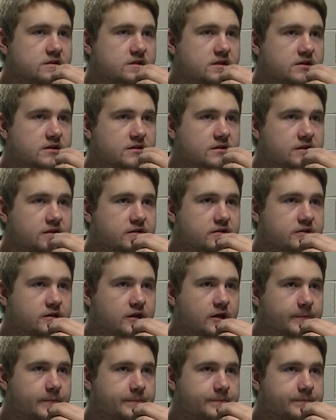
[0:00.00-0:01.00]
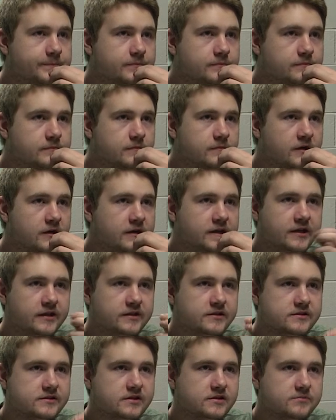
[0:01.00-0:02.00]
This thing like I
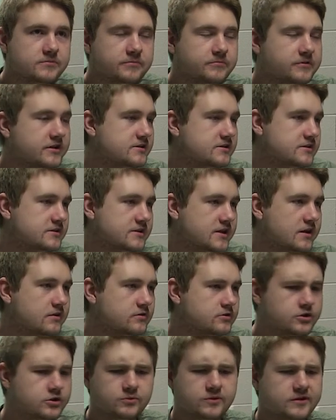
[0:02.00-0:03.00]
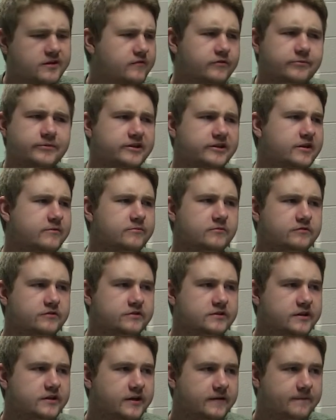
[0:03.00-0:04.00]
hate to say this, but Blazing Saddles, you can never make that
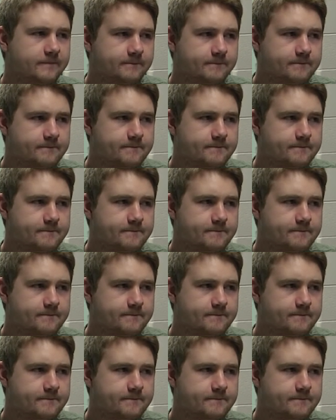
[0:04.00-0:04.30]
movie today.